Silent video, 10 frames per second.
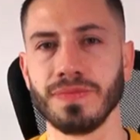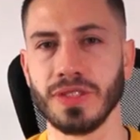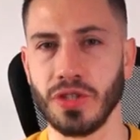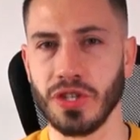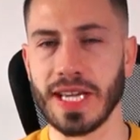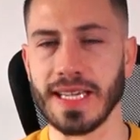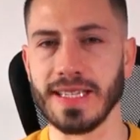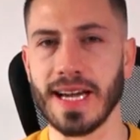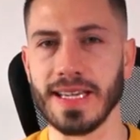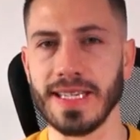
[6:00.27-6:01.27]
Do you get
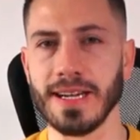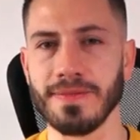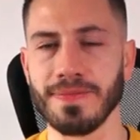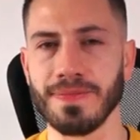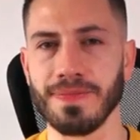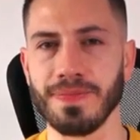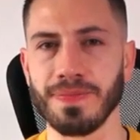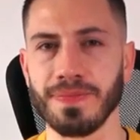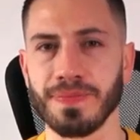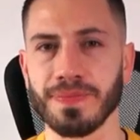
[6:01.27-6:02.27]
the idea?
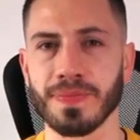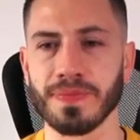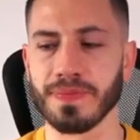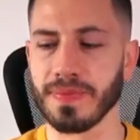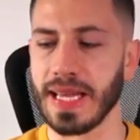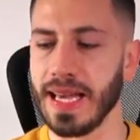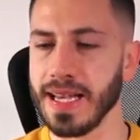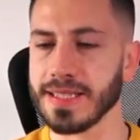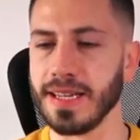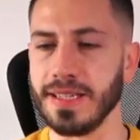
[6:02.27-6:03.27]

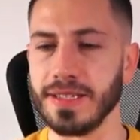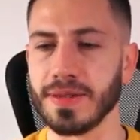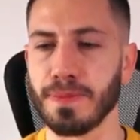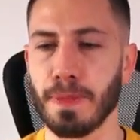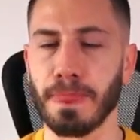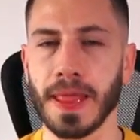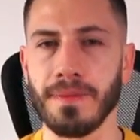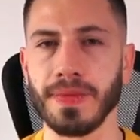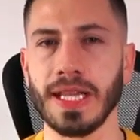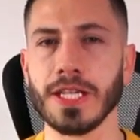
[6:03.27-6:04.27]
Excellent.
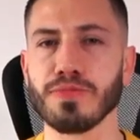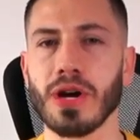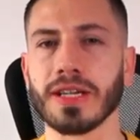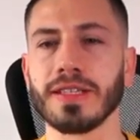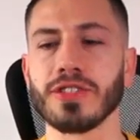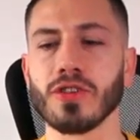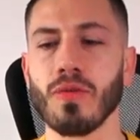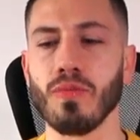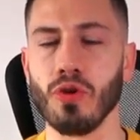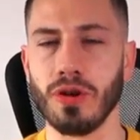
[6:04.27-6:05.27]
Let's practice
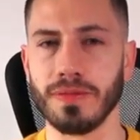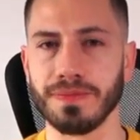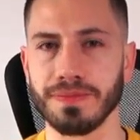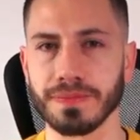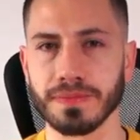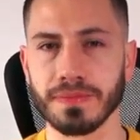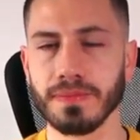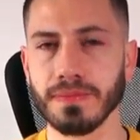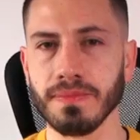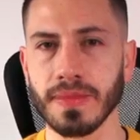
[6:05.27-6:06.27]
some more.
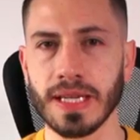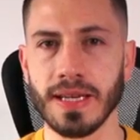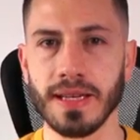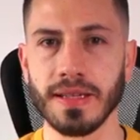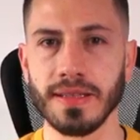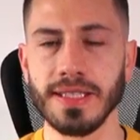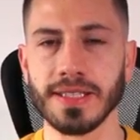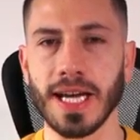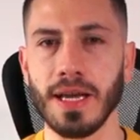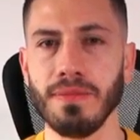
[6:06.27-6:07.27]
This
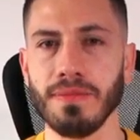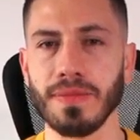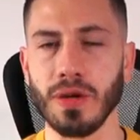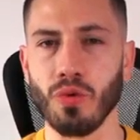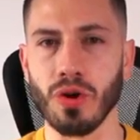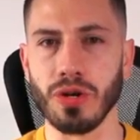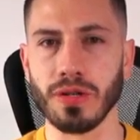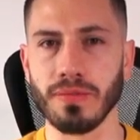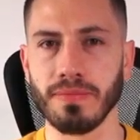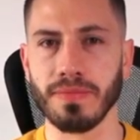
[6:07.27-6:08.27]
time, the
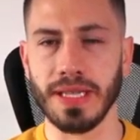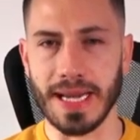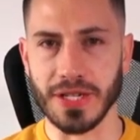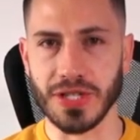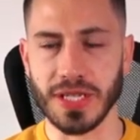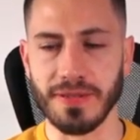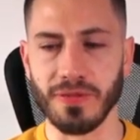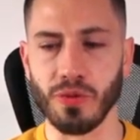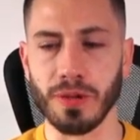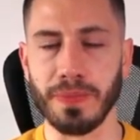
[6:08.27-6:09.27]
word, the adjective,
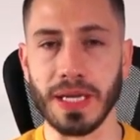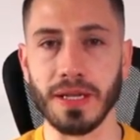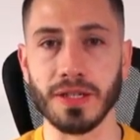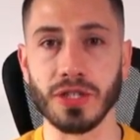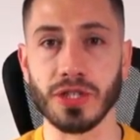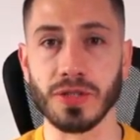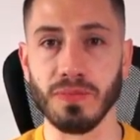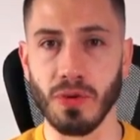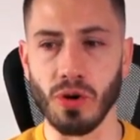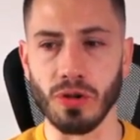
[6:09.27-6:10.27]
will be
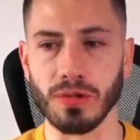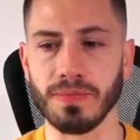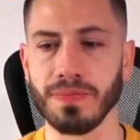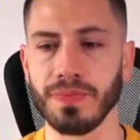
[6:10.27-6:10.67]
small.